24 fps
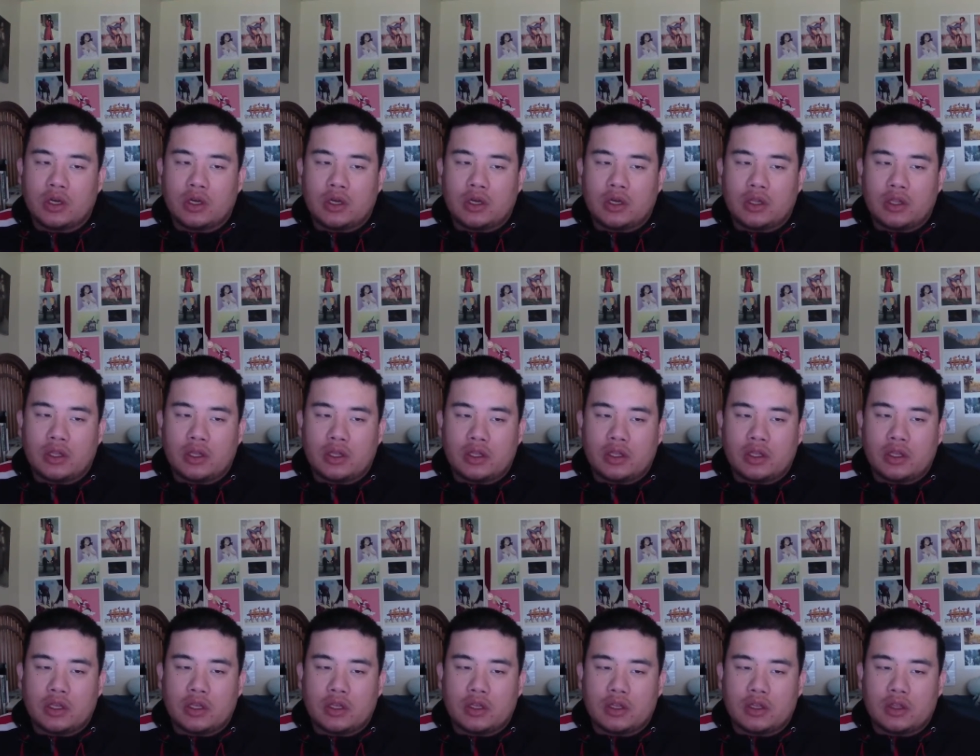they
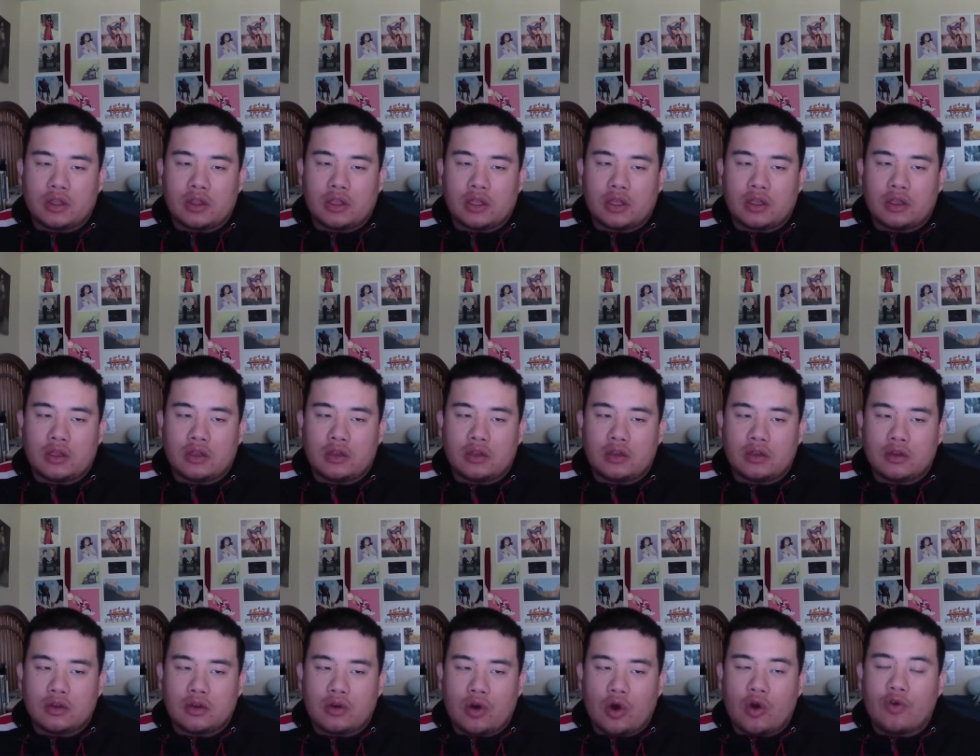they they
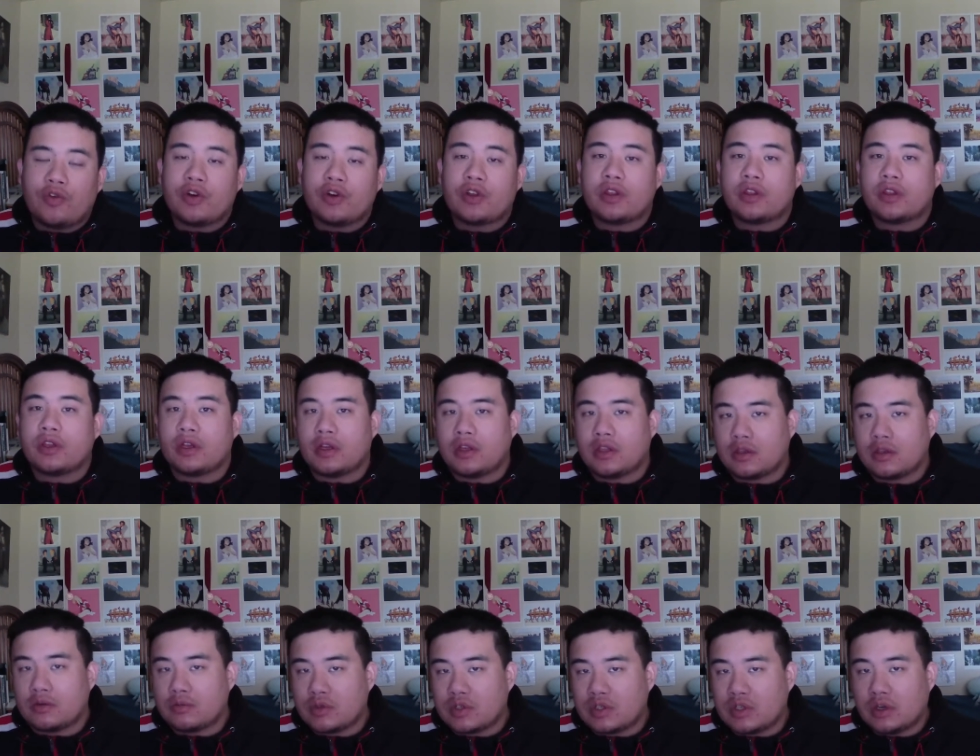overthink
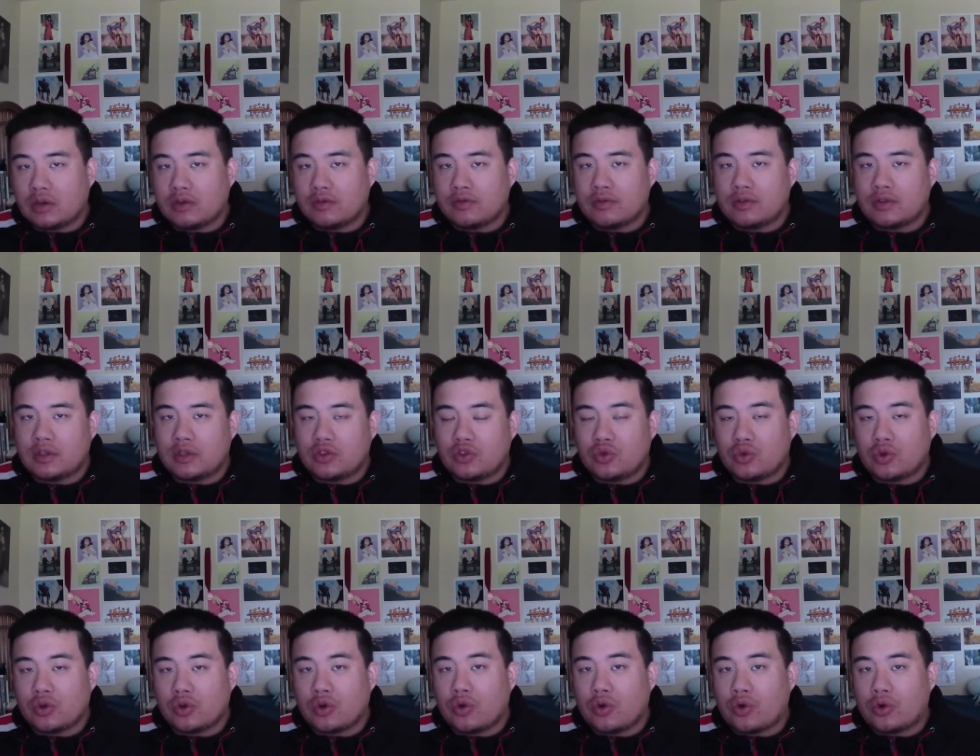themselves into
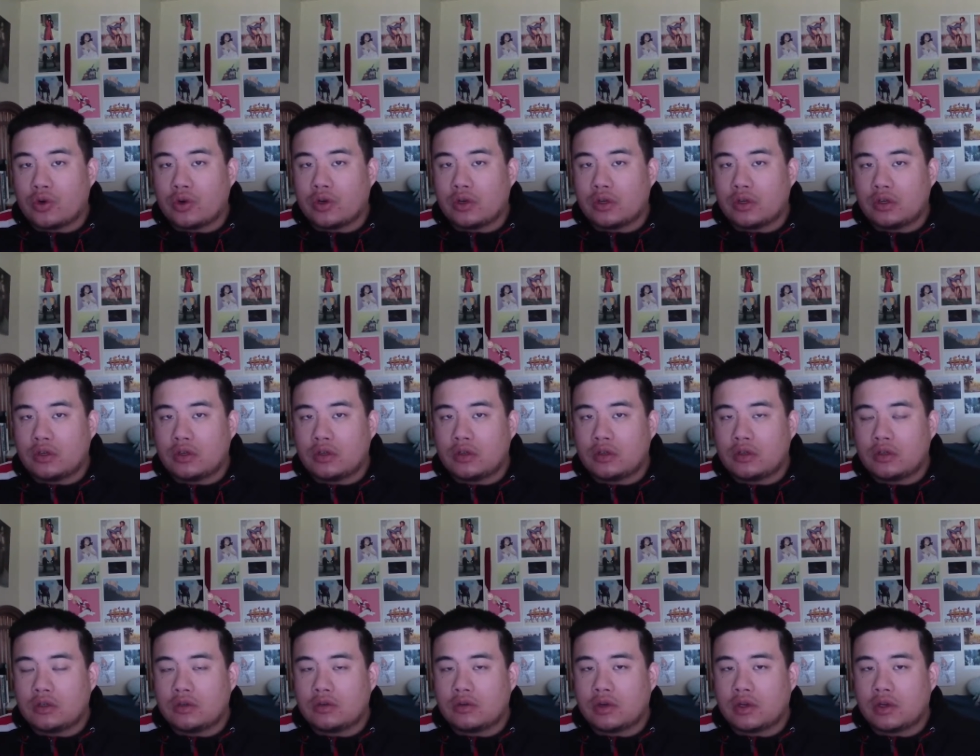a corner,
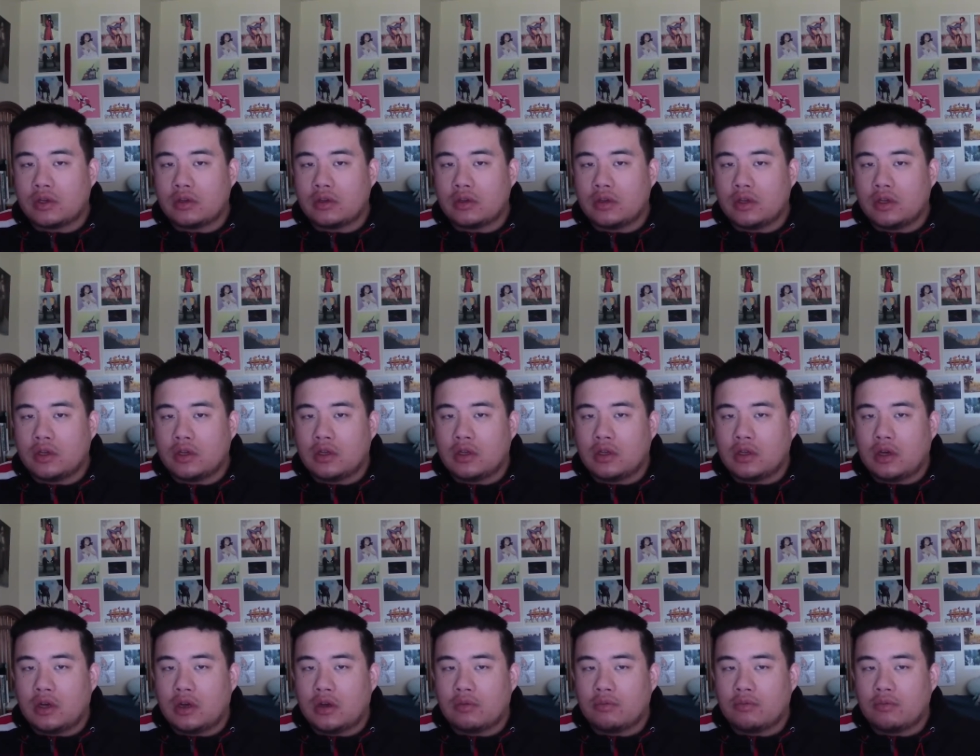right?
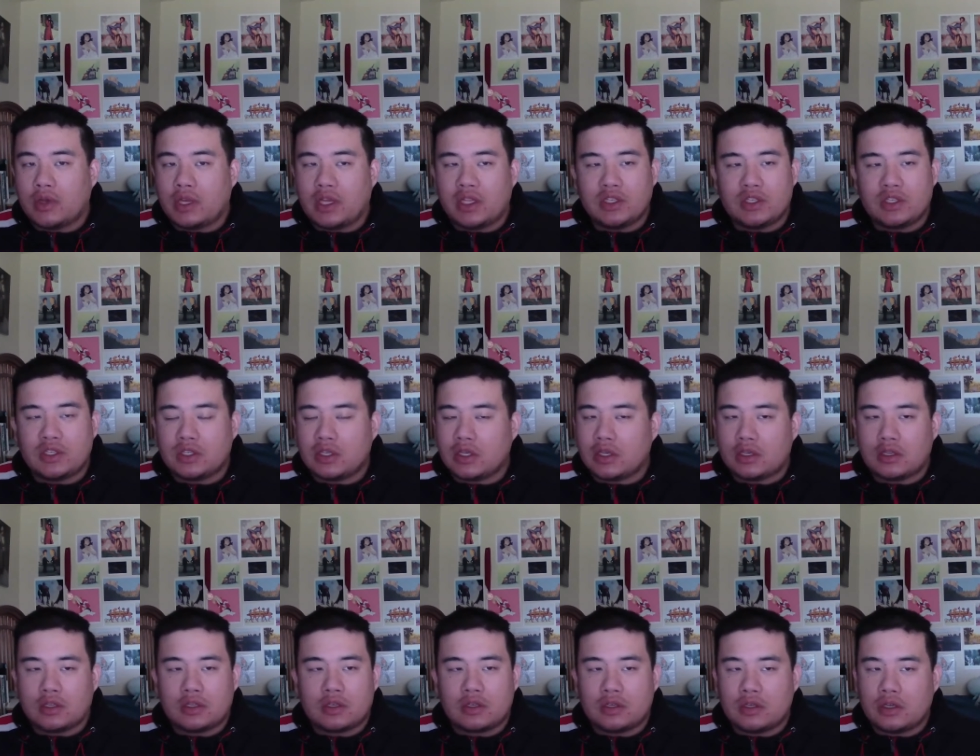Um,
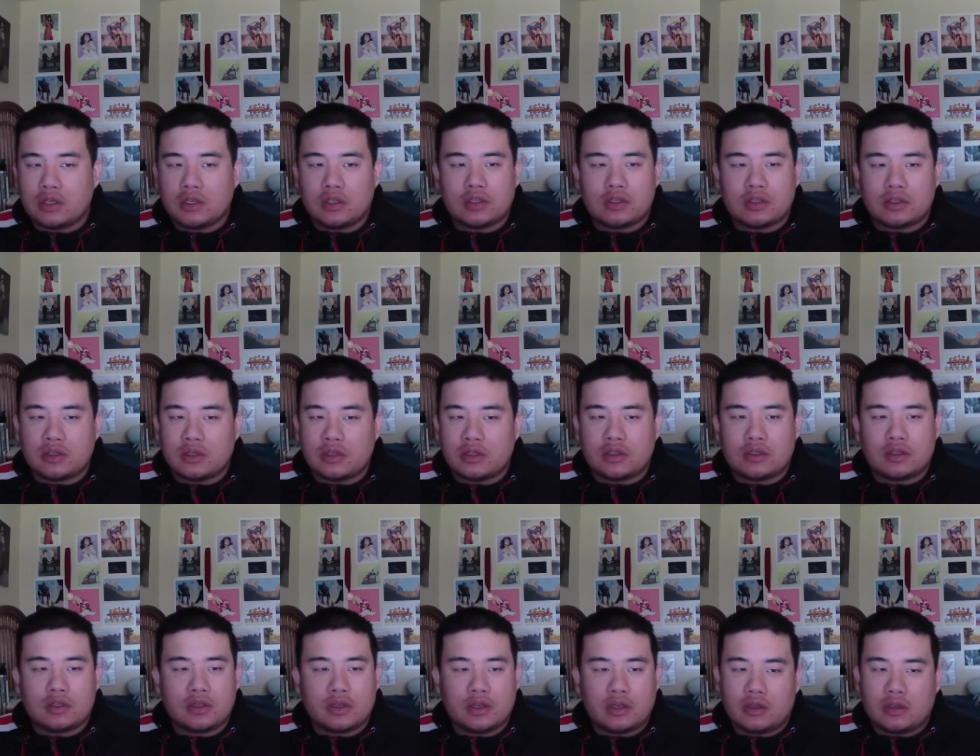instinct is
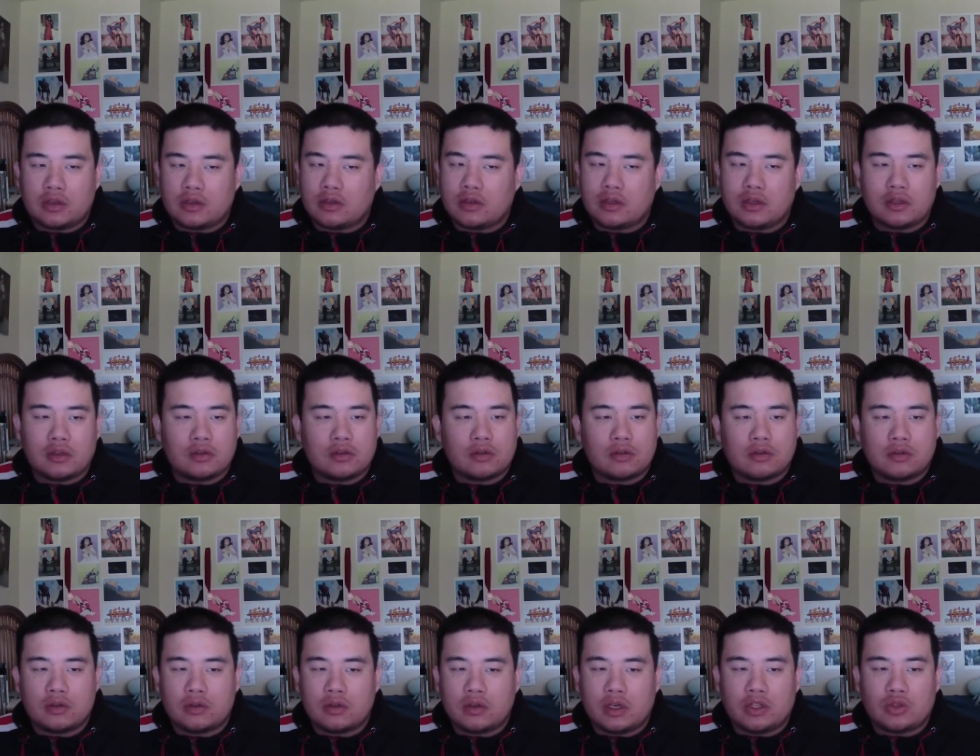it's like
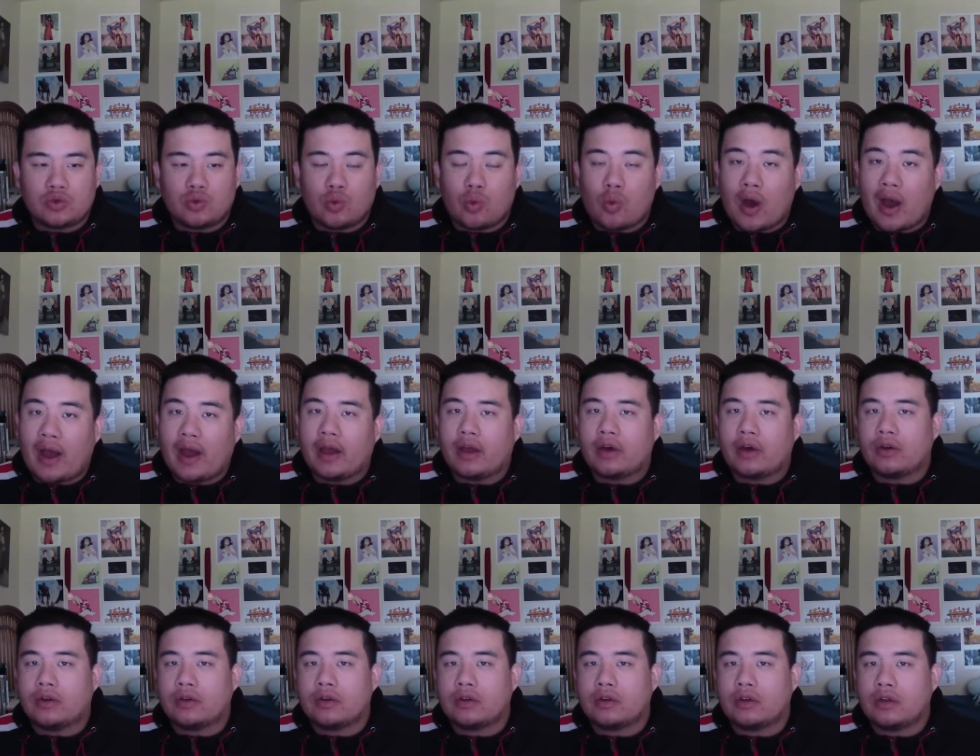it's
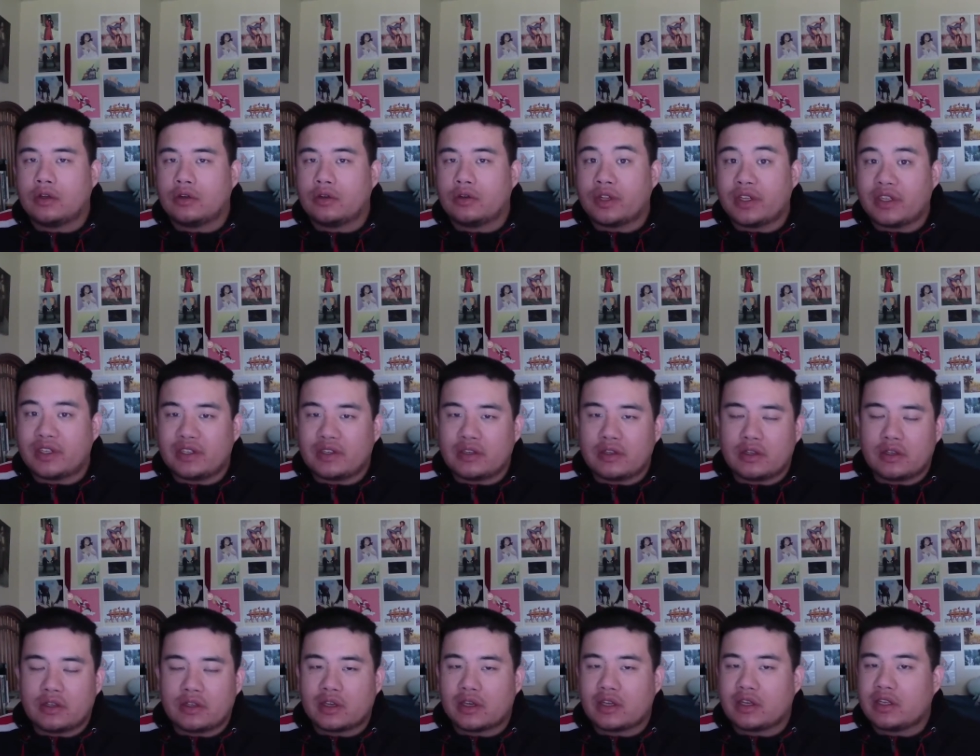wild you know it's
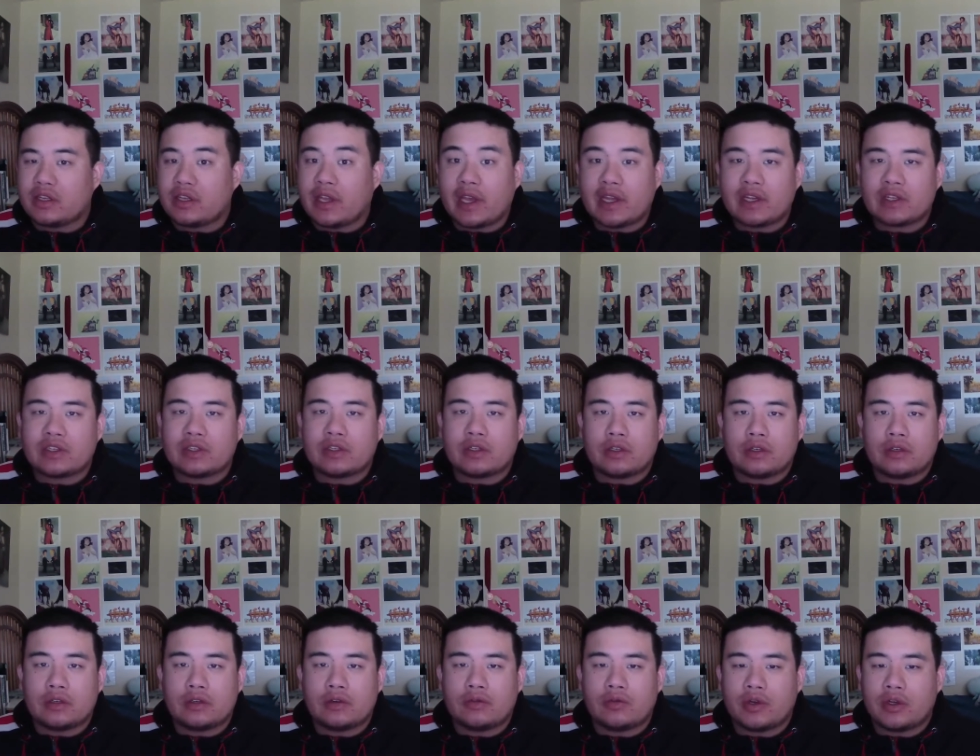it's like dancing
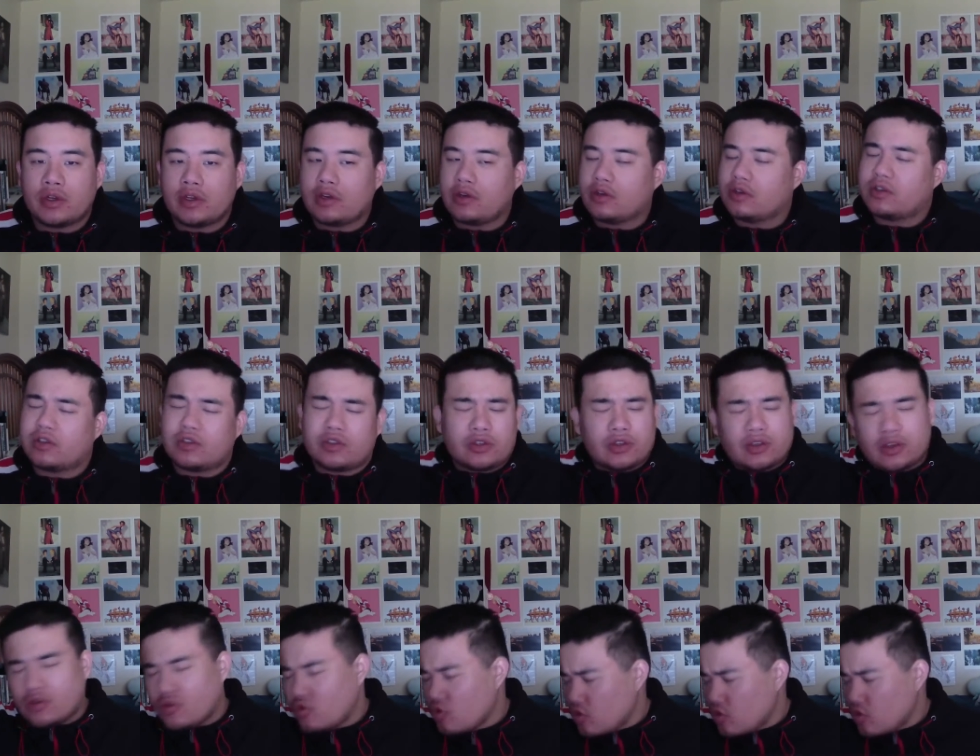right and you're just like